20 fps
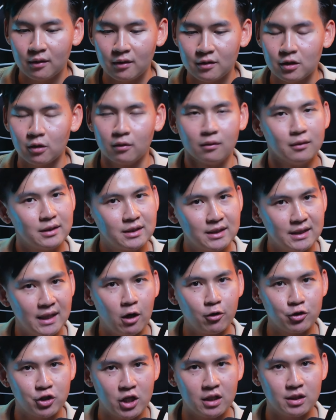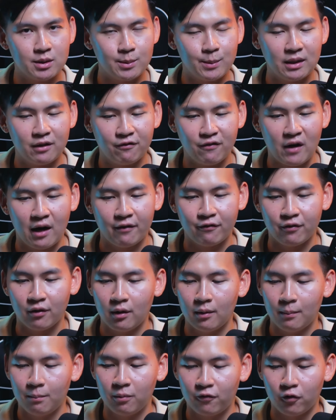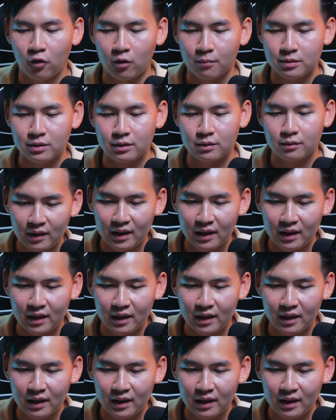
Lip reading: So let's see how ChatGPT 5 performs.